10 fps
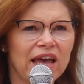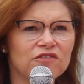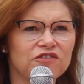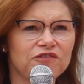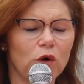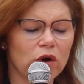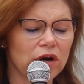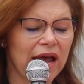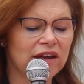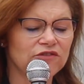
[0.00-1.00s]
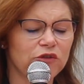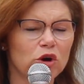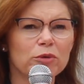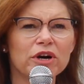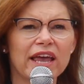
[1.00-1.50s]
and former
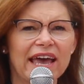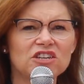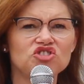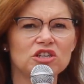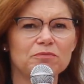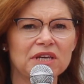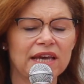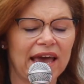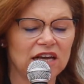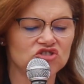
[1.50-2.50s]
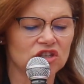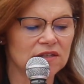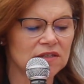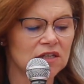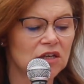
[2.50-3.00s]
KGB
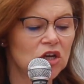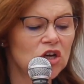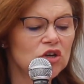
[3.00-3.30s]
agent